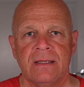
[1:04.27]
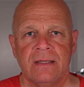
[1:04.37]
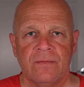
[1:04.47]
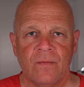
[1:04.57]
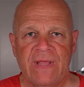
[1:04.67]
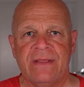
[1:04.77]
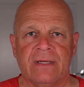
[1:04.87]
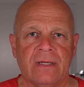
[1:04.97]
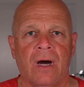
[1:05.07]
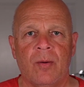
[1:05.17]
with
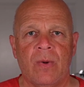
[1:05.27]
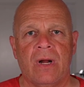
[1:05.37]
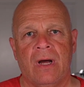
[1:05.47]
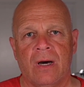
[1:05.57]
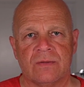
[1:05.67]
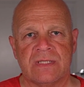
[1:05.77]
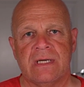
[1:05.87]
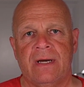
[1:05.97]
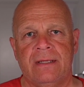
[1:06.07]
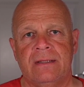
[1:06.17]
the camera
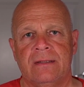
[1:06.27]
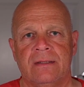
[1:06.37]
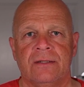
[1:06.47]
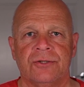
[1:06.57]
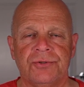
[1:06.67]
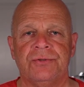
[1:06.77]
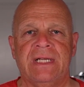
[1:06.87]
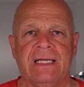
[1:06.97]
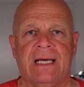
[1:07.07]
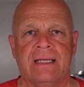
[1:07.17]
outside
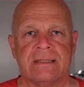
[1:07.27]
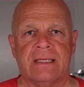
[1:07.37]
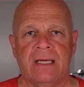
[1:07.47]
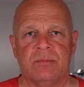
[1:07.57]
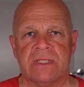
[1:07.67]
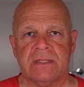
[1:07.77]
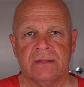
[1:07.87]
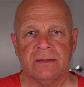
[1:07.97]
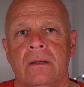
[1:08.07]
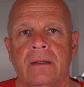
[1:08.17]
shooting landscapes.
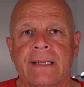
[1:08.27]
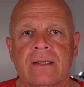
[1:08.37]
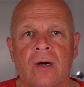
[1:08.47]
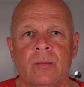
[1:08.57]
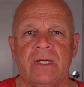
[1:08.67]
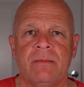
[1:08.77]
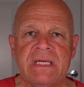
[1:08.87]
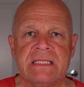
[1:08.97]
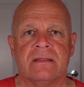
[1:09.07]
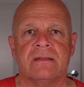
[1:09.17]
A common
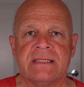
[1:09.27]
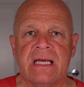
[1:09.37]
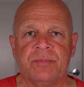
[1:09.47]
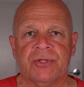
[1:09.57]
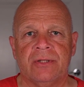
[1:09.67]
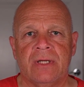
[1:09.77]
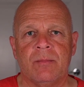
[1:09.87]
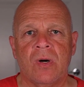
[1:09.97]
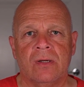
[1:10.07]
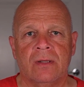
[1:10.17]
misconception
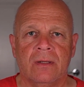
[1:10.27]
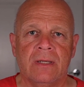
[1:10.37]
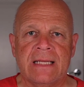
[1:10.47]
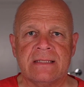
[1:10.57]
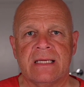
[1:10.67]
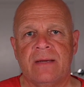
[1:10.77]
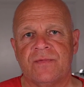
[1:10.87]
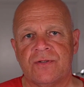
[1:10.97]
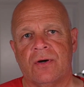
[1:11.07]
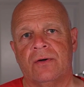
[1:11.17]
among landscape
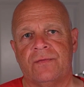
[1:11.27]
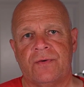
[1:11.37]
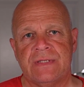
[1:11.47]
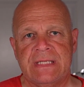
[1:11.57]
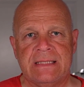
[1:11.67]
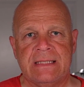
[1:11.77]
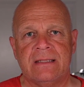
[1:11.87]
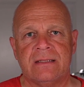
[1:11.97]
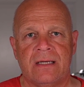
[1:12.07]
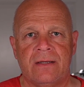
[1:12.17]
photographers is
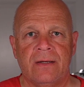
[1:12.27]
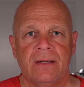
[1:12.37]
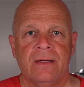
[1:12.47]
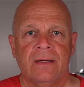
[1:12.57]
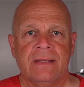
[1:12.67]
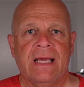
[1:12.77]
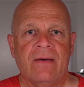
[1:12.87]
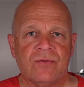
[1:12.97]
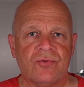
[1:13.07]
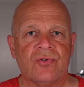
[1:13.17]
that they
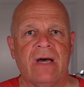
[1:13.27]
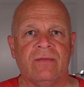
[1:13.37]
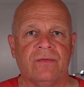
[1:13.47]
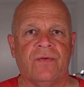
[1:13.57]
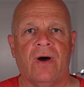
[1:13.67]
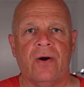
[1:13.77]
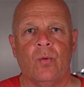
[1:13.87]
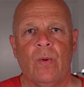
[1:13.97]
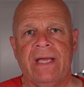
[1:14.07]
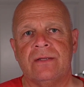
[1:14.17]
have to travel far
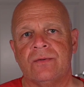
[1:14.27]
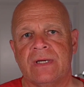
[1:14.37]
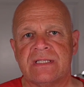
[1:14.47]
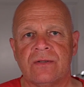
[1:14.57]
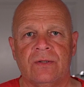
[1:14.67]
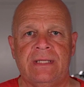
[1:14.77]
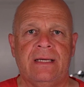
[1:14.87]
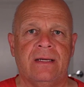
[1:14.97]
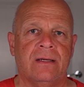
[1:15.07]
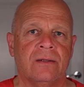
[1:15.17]
away to
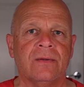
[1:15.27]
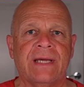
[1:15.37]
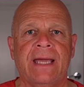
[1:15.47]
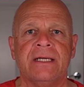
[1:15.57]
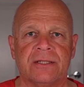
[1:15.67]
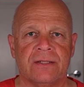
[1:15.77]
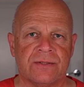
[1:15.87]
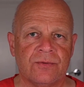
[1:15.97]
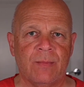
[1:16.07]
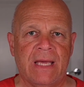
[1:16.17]
exotic
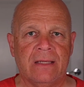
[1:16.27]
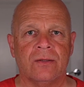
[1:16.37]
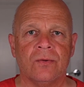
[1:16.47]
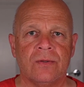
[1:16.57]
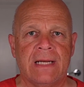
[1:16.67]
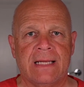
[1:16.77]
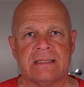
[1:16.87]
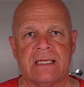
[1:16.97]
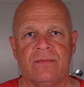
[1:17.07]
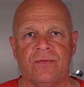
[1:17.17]
locations to make good
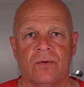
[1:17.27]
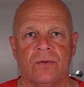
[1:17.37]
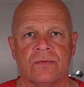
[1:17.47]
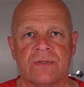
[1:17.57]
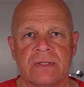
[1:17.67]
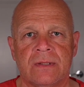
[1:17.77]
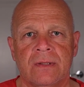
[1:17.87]
landscape photos.